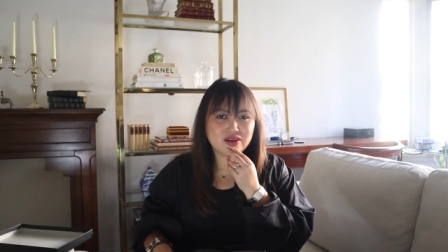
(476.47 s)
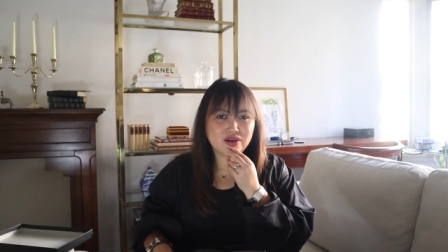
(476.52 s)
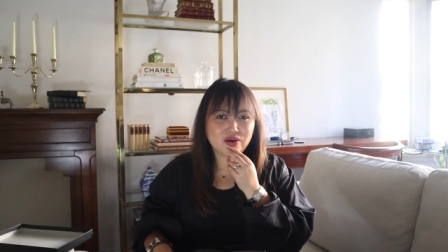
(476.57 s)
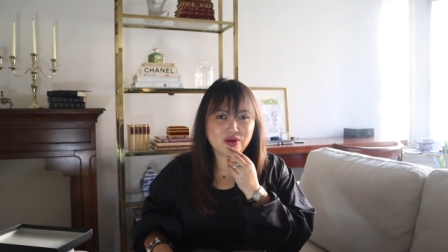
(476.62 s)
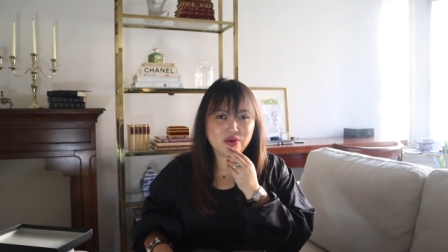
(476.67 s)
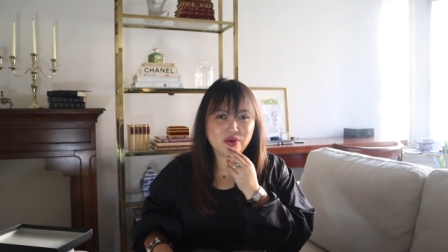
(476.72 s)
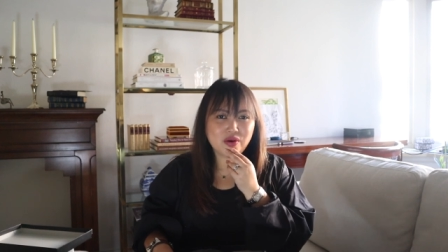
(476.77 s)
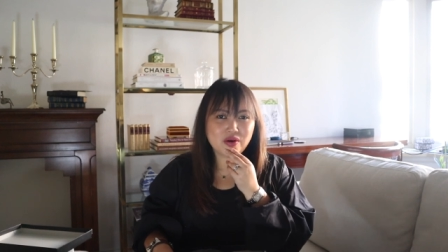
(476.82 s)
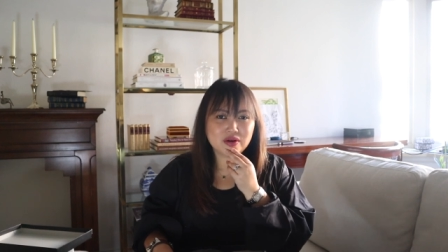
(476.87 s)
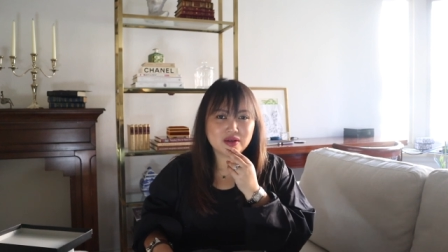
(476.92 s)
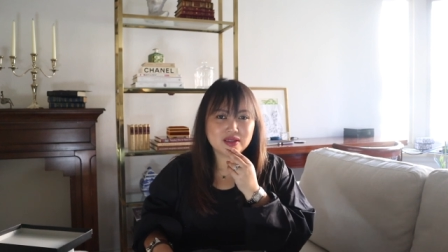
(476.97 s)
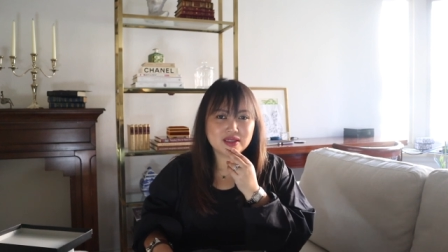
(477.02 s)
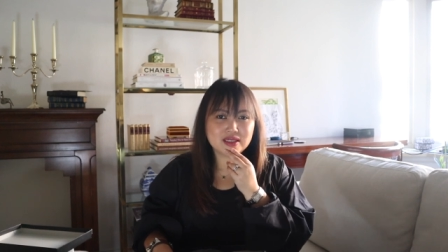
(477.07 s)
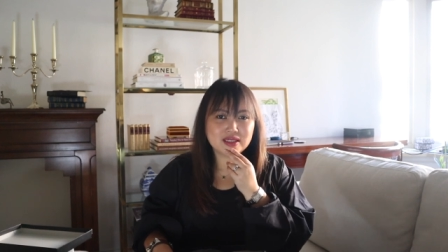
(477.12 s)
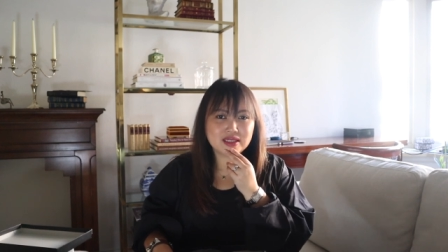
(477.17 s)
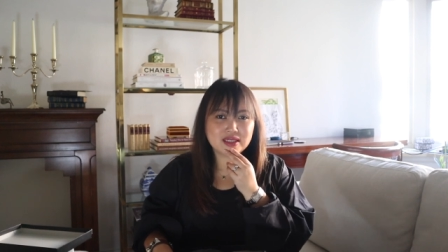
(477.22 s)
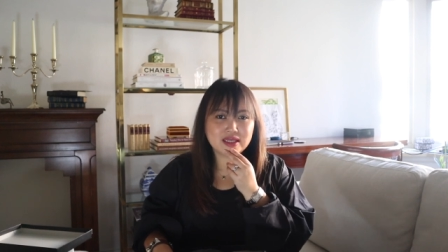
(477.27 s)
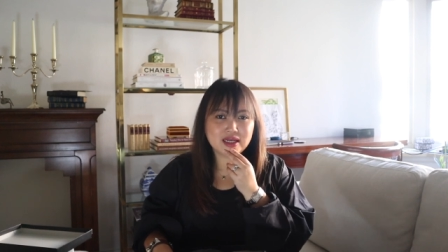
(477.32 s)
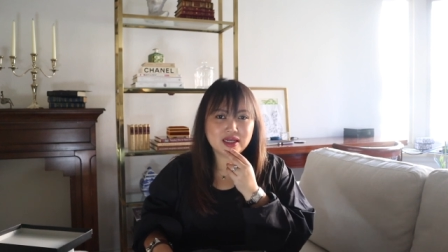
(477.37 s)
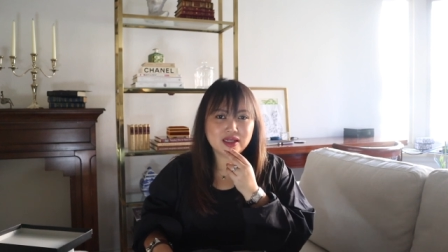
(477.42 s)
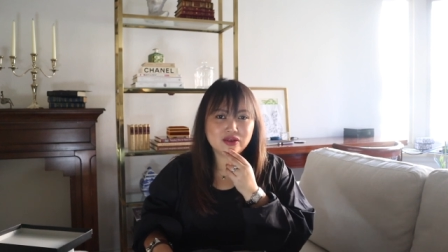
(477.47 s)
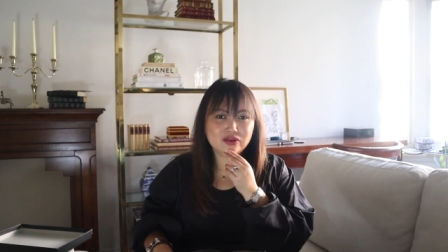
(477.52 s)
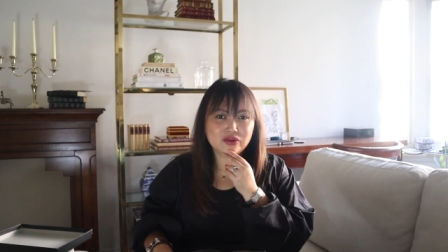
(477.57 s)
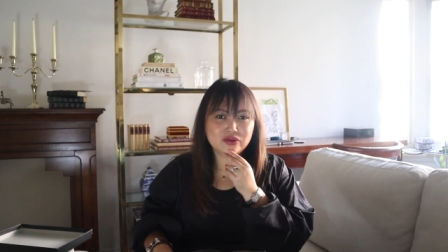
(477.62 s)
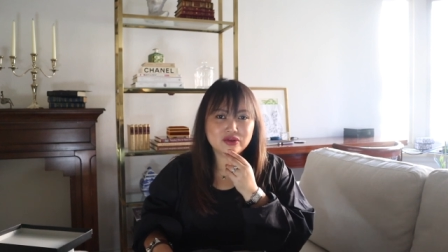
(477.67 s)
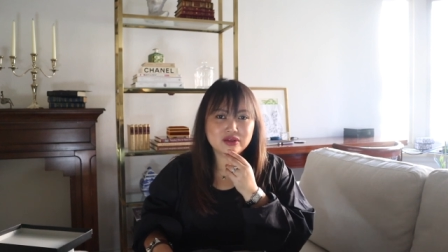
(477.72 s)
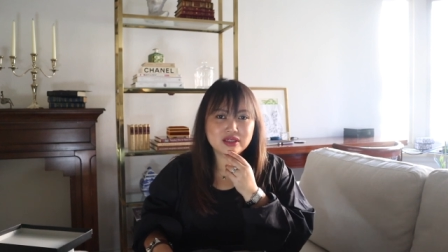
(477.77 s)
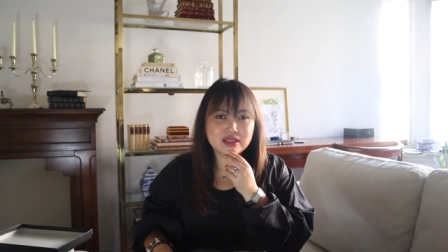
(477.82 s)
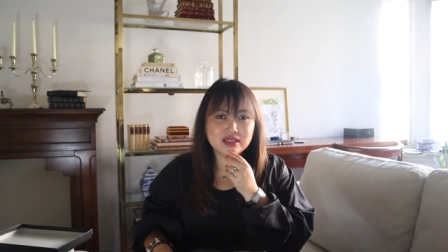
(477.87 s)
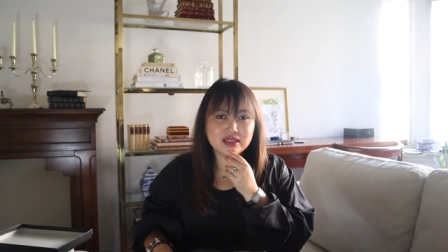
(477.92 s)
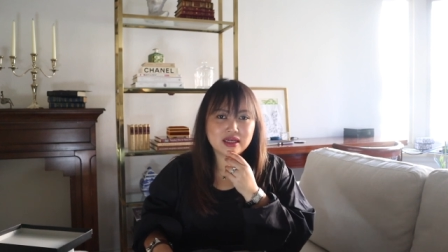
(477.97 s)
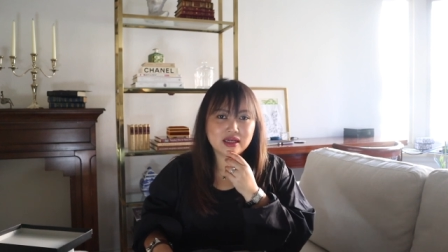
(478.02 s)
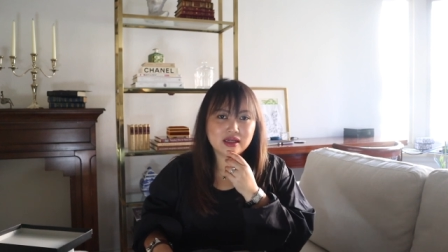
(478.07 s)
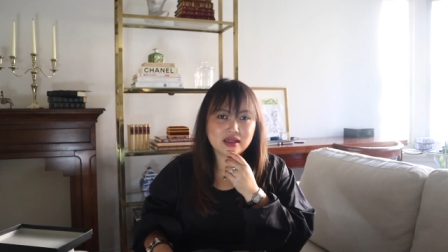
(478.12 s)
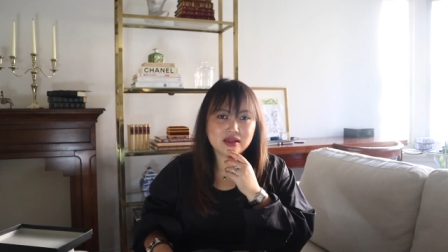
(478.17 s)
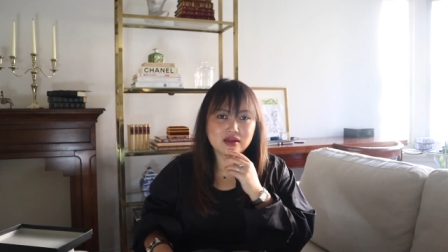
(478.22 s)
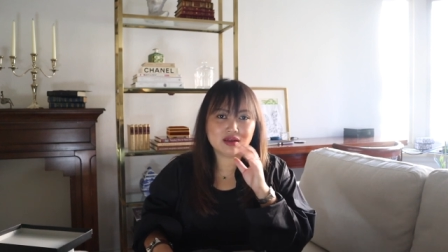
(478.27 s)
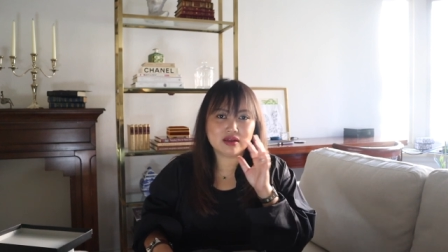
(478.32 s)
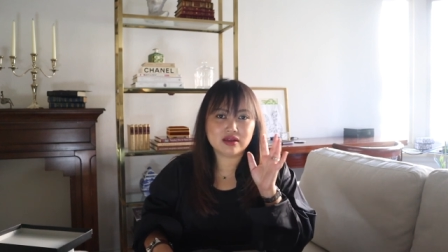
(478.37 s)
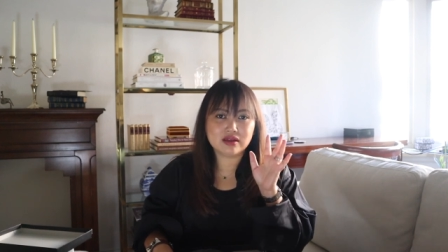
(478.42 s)
go on sale on
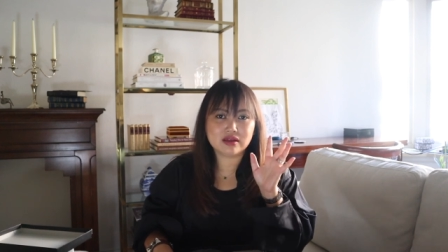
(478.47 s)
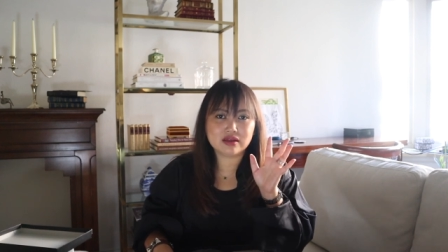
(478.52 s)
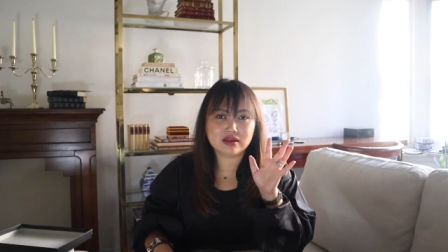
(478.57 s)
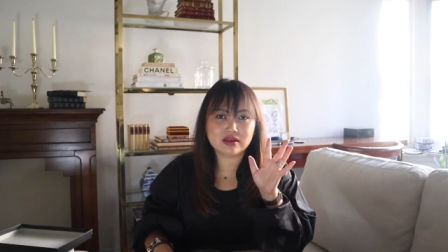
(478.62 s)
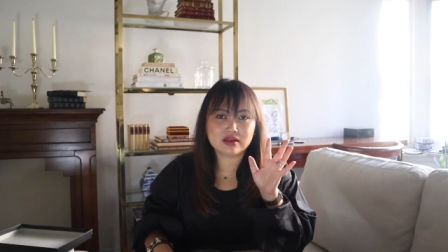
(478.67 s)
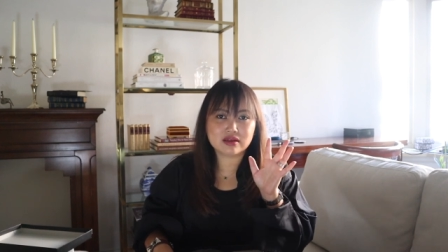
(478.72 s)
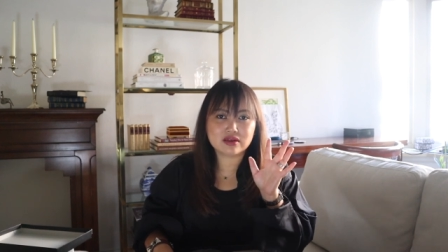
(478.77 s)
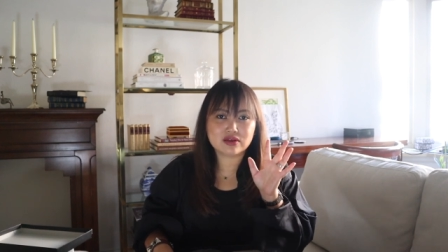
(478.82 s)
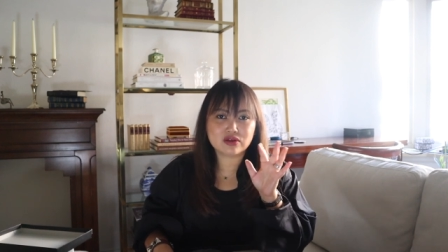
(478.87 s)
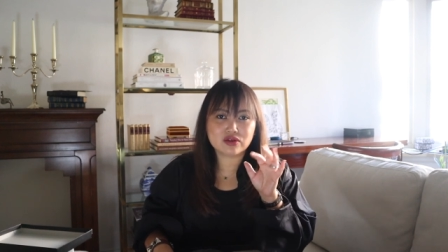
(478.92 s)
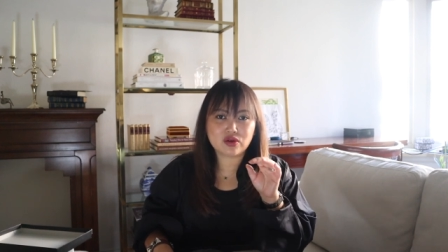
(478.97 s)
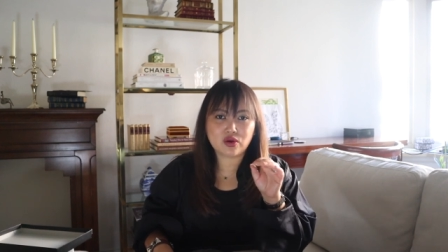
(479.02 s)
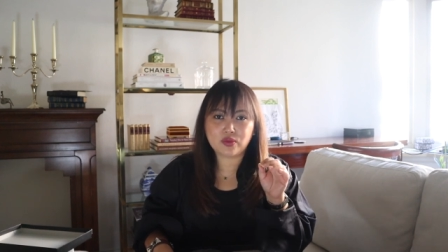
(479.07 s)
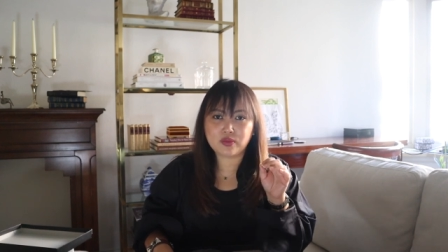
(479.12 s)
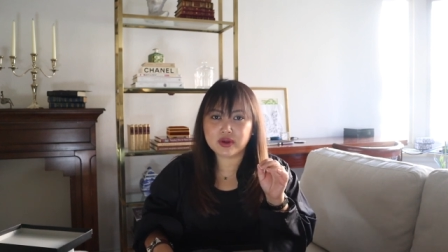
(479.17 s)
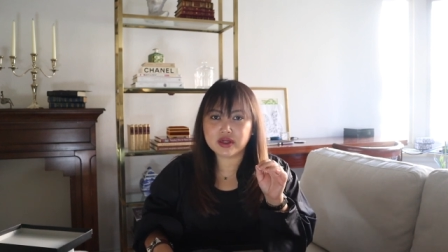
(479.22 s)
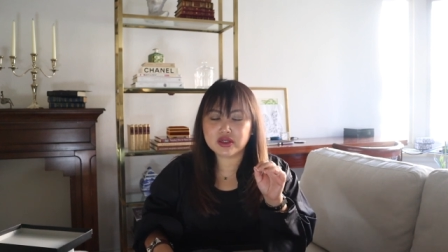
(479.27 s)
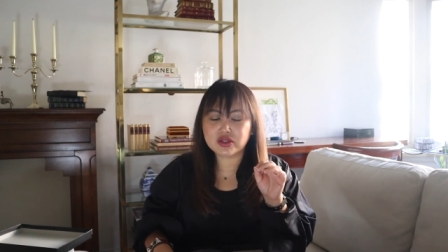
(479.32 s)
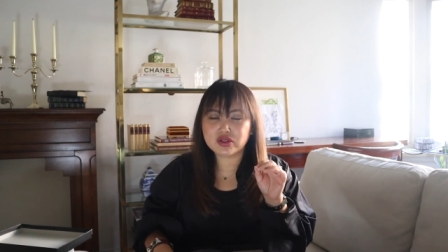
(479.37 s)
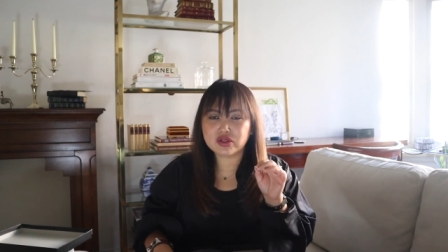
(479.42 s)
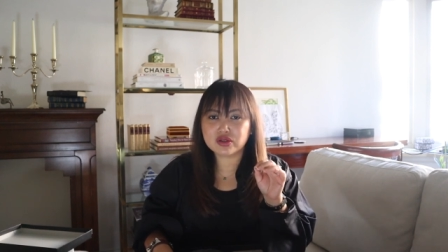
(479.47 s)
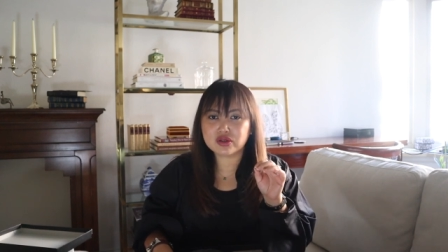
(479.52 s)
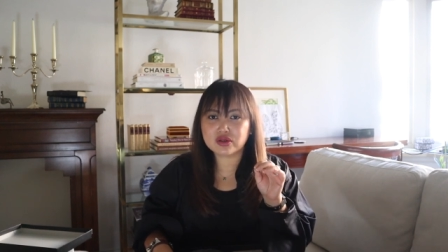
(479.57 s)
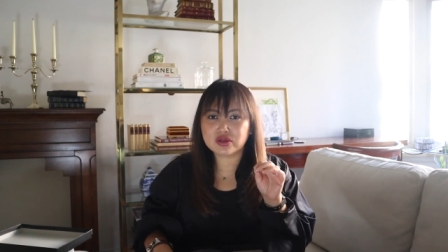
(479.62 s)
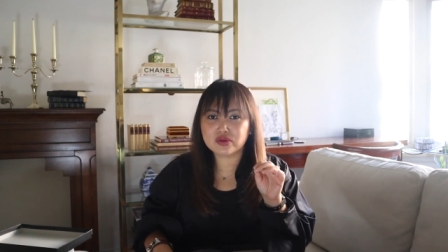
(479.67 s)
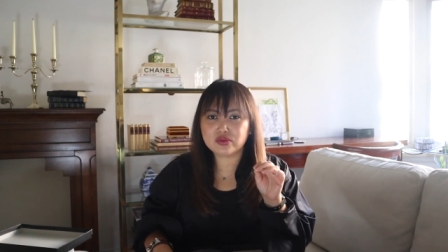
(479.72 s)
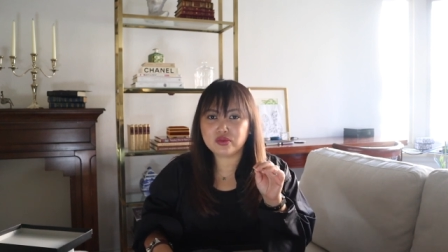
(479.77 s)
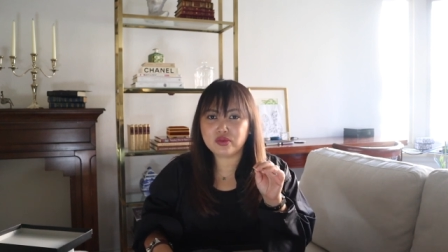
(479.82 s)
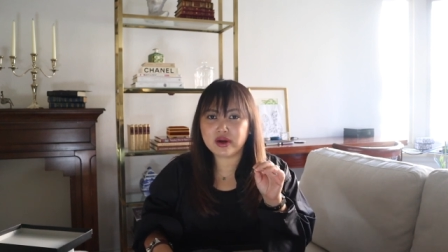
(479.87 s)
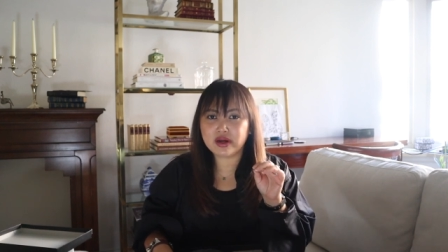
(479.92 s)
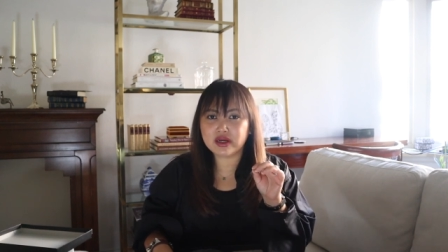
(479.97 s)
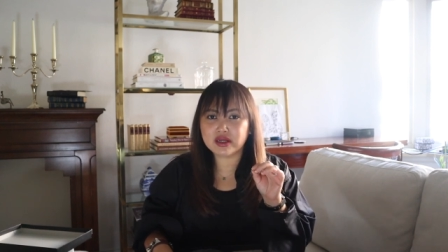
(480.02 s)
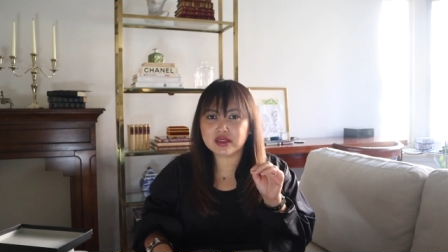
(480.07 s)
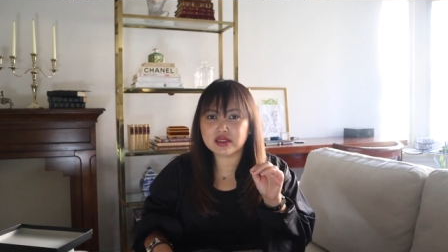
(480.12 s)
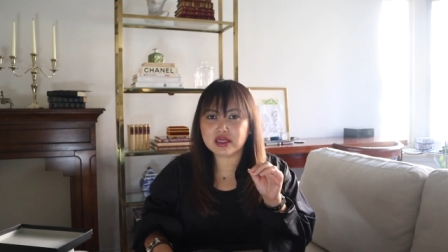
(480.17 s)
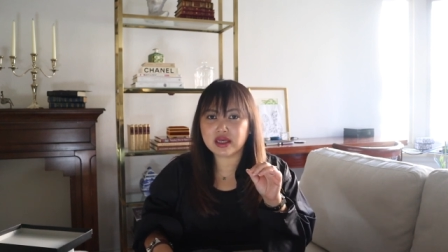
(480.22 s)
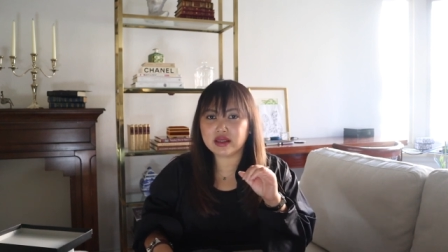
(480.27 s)
sale so much when it's